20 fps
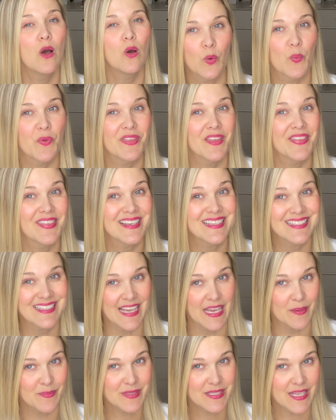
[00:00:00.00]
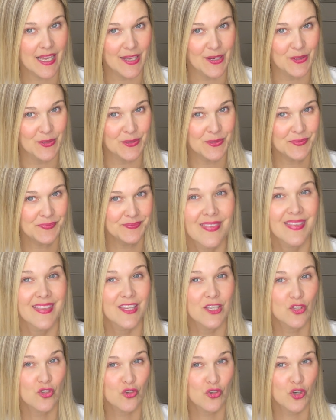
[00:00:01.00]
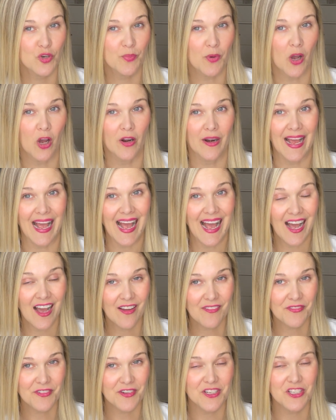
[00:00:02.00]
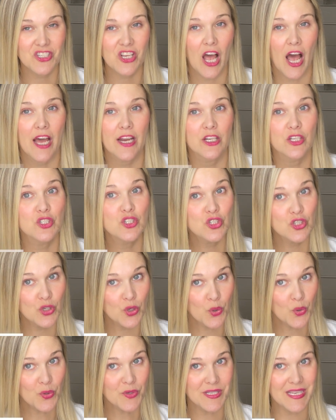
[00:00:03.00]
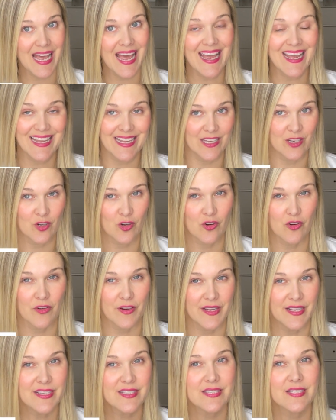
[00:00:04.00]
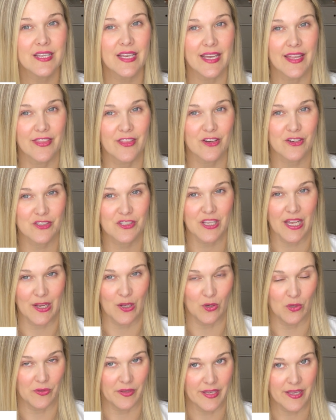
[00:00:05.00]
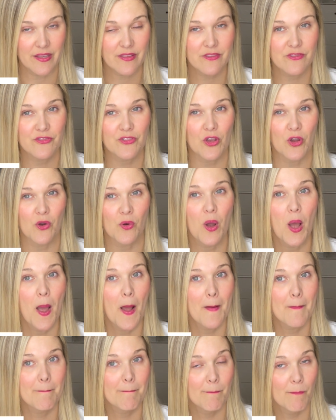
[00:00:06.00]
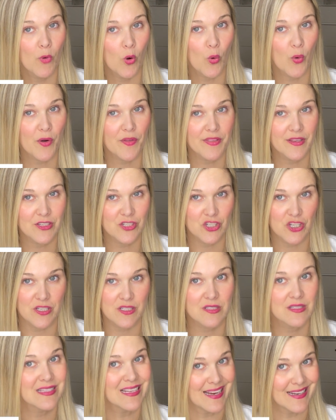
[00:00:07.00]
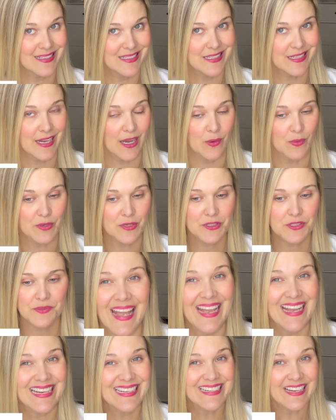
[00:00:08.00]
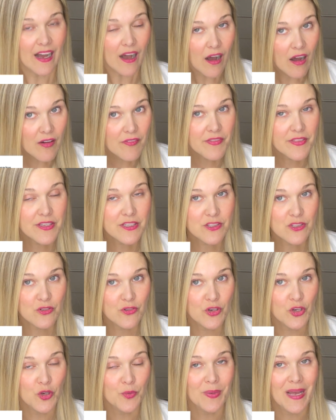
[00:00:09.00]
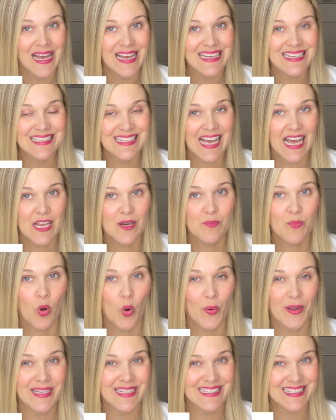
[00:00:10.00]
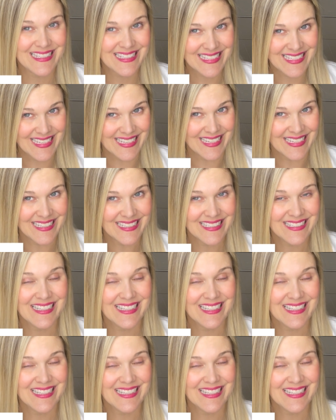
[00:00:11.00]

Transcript: within the same cycle. This group, on average, had a two-day increase in their cycle length, so more than just nineteen hours. And of this group, ten point six